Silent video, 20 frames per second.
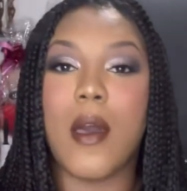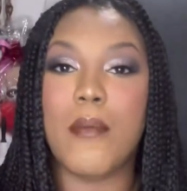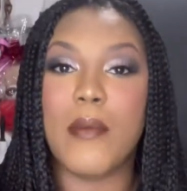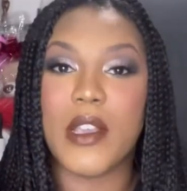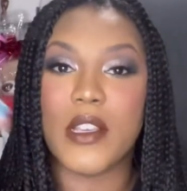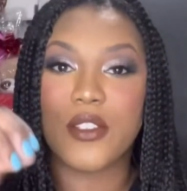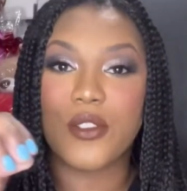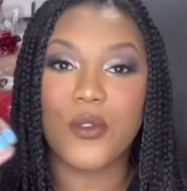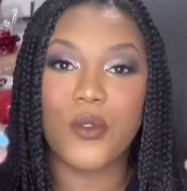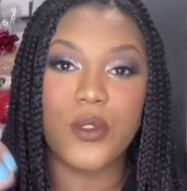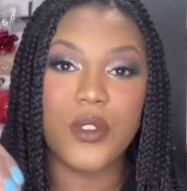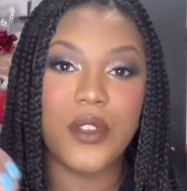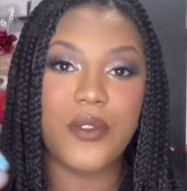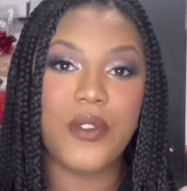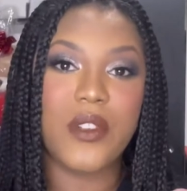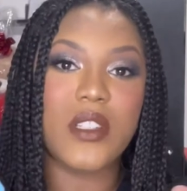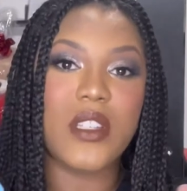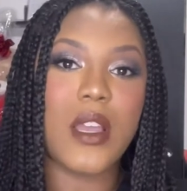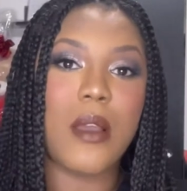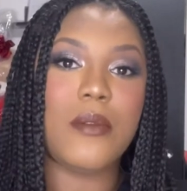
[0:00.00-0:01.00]
I mix all
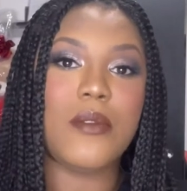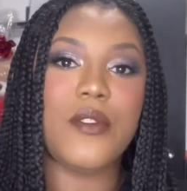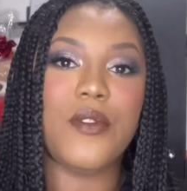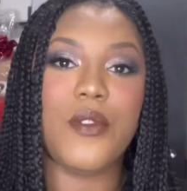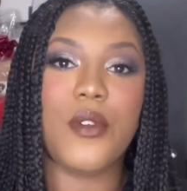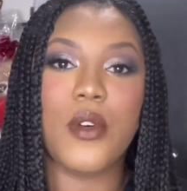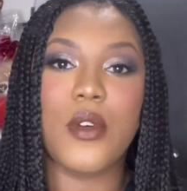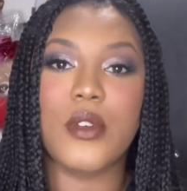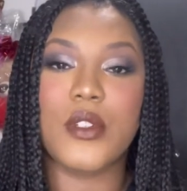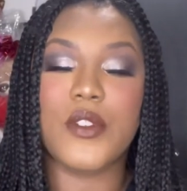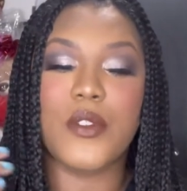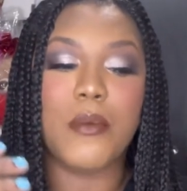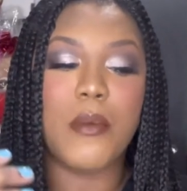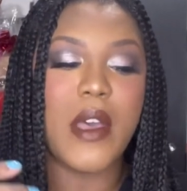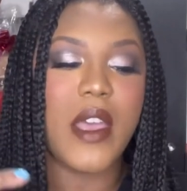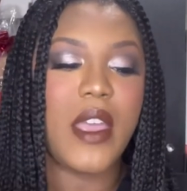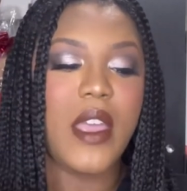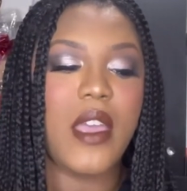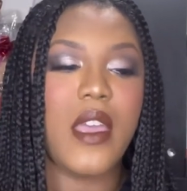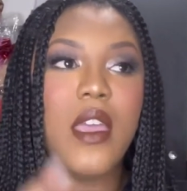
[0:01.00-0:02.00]
different types of oils for
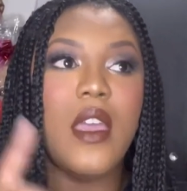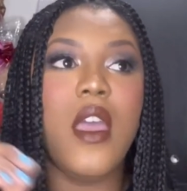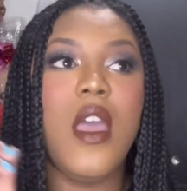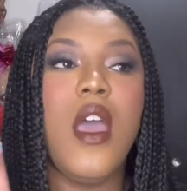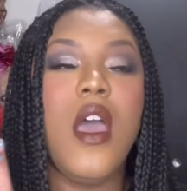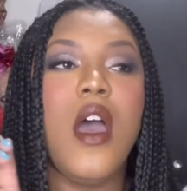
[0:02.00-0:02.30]
my hair.